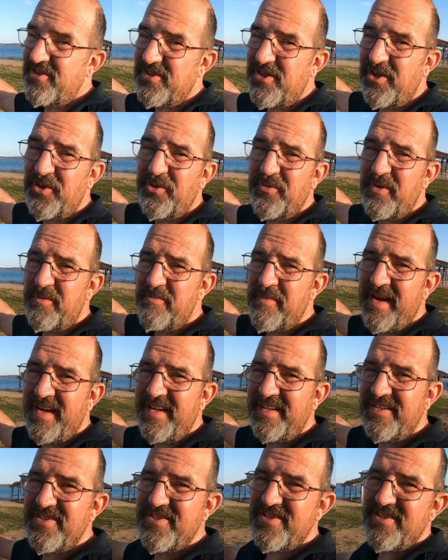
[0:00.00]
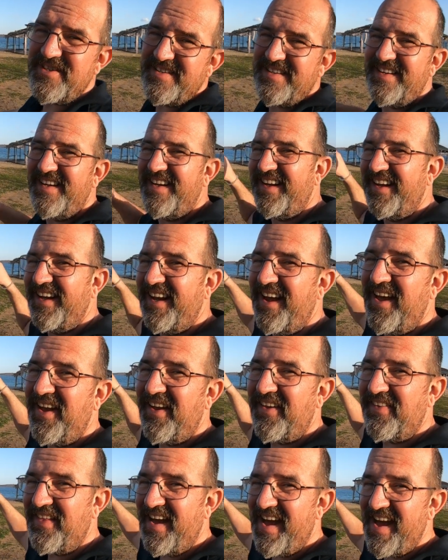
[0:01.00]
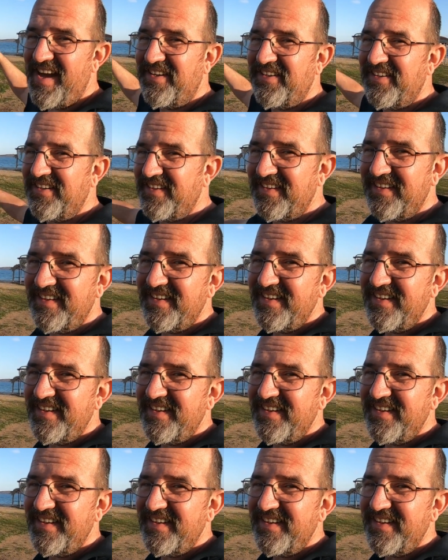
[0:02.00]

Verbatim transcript: still remains like that.